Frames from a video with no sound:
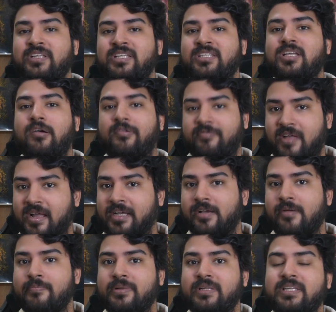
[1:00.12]
these are FAANG
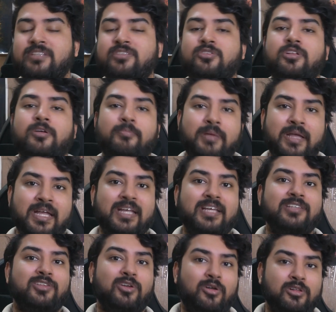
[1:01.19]
companies, so the pay
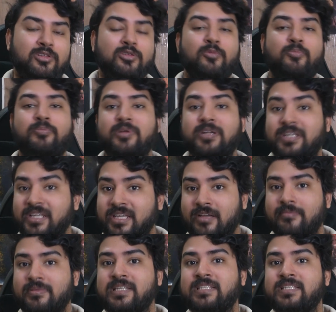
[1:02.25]
is also pretty
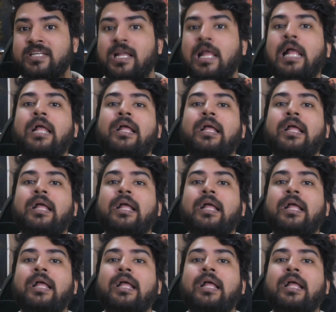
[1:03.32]
amazing.